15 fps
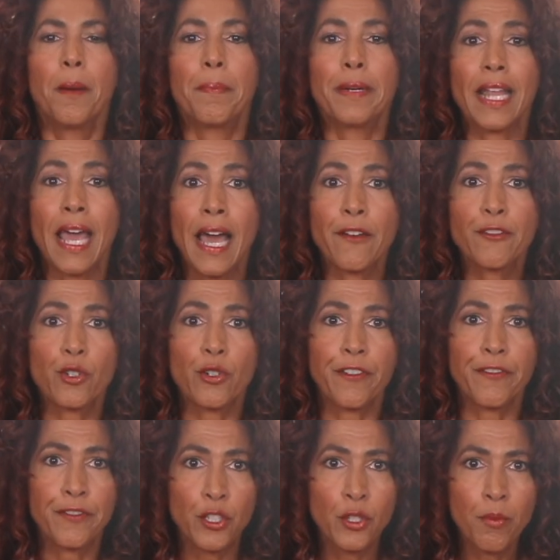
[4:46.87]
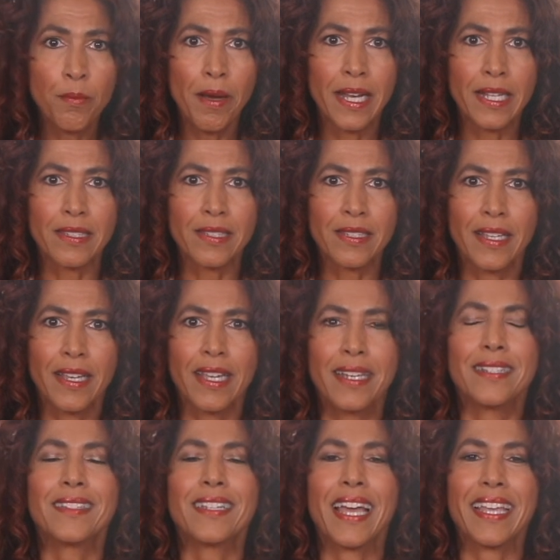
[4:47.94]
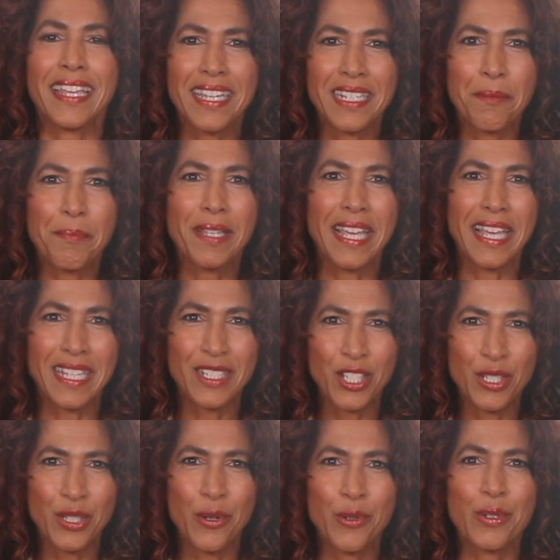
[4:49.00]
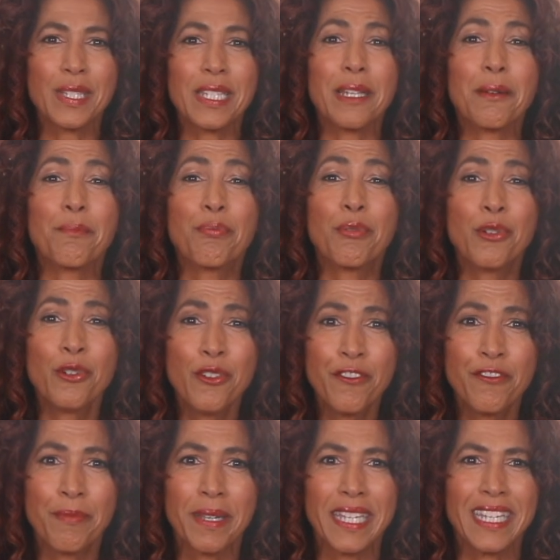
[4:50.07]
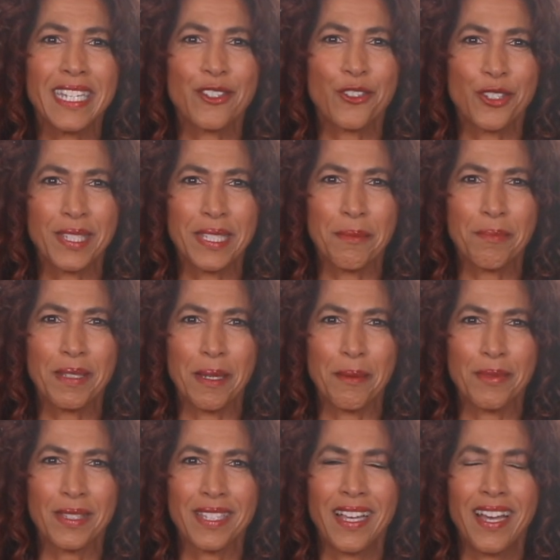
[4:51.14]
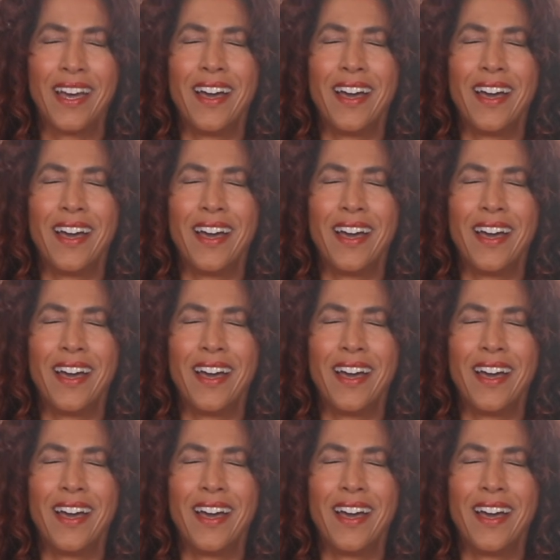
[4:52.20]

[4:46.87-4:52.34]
But after a few months, Diana began to notice improvement in her symptoms.